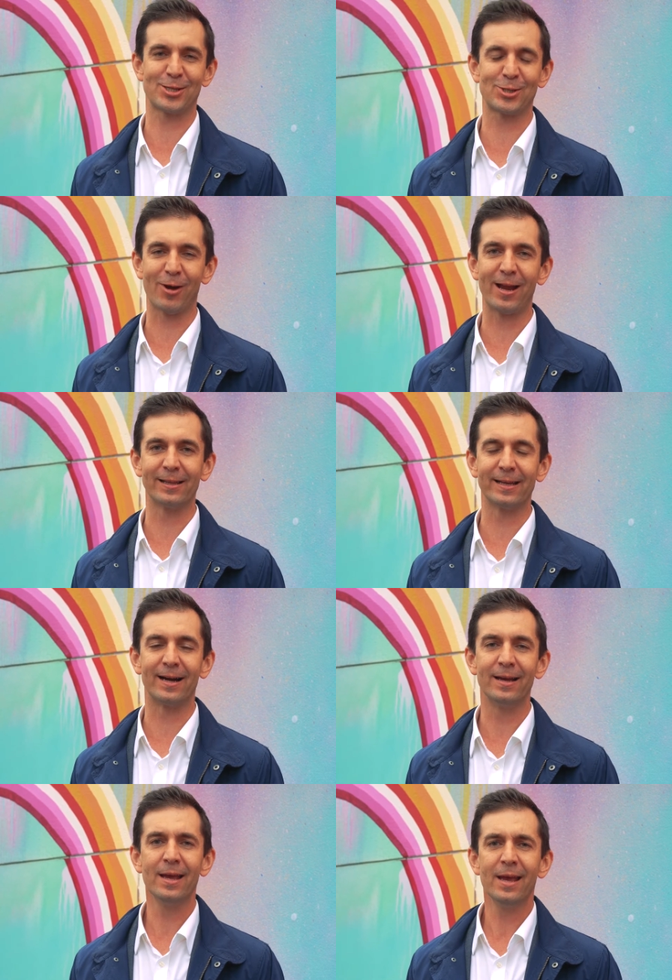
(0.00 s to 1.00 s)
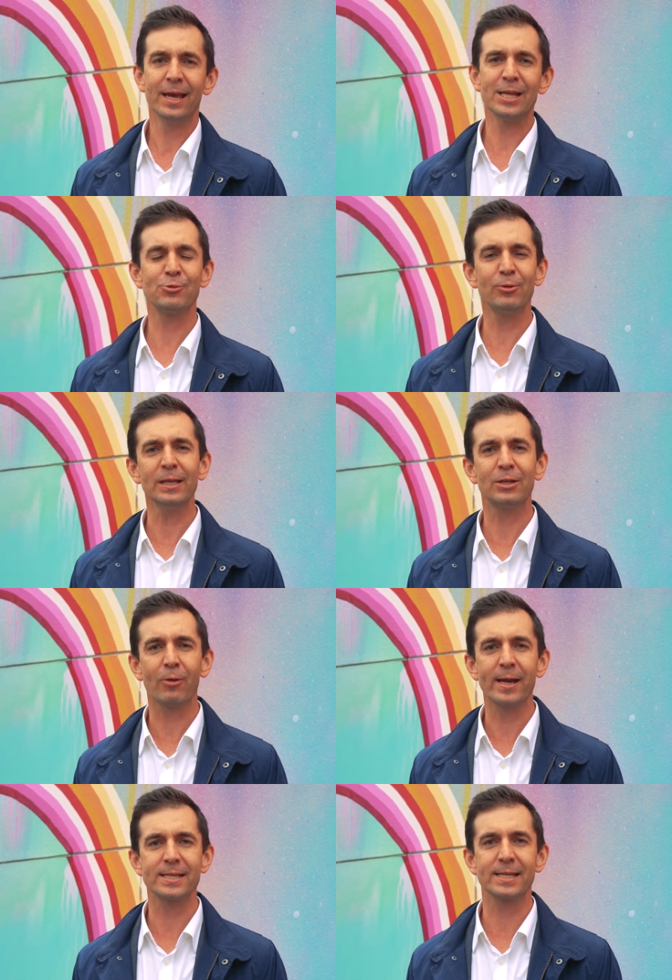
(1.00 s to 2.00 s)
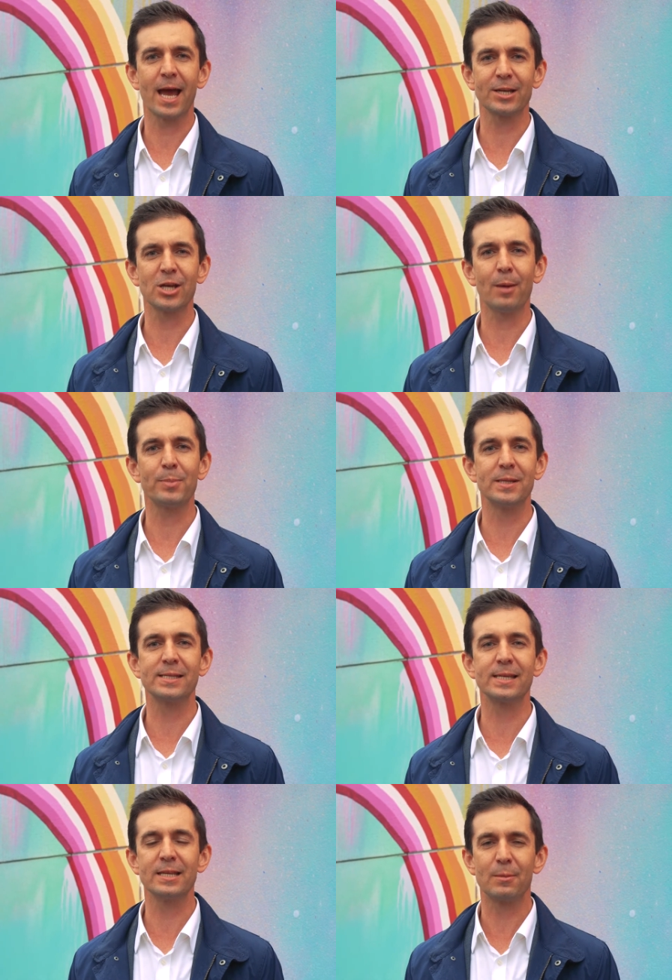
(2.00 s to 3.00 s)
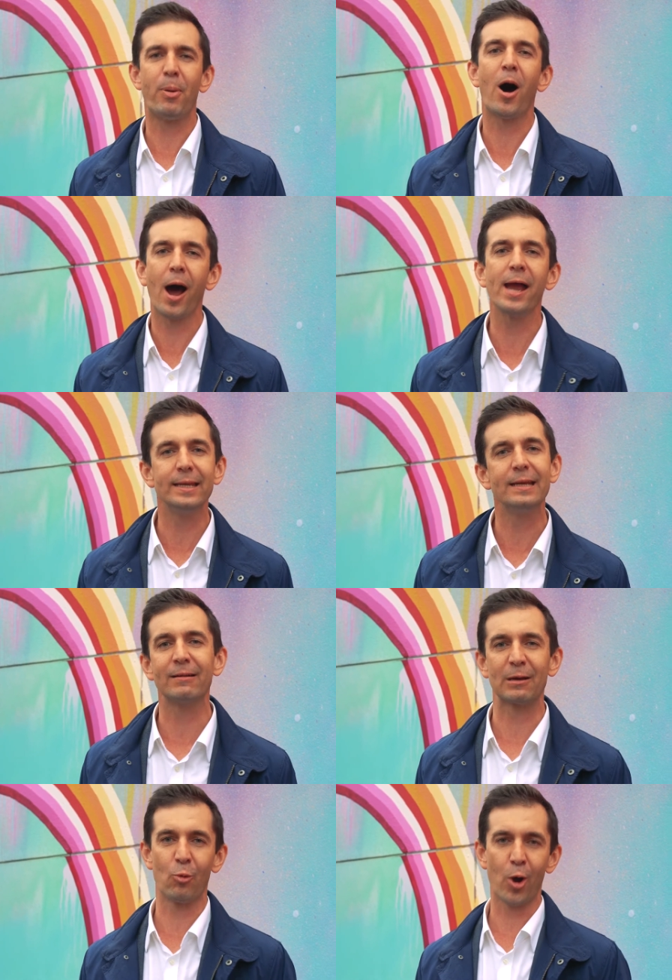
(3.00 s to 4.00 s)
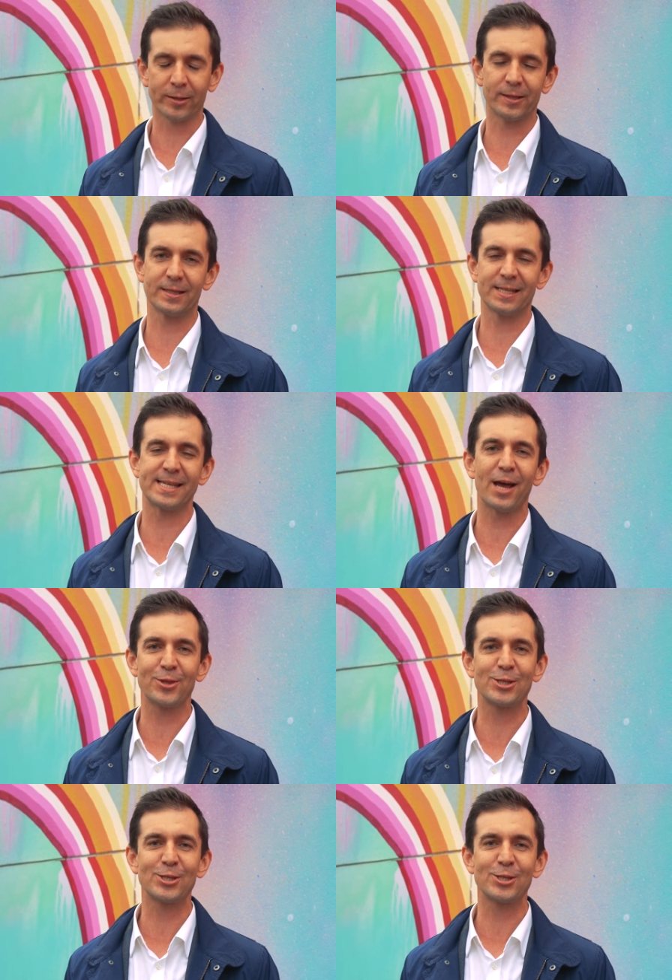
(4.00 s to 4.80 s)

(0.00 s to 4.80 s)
Australia. It's really great to catch up and see the pioneering work that the South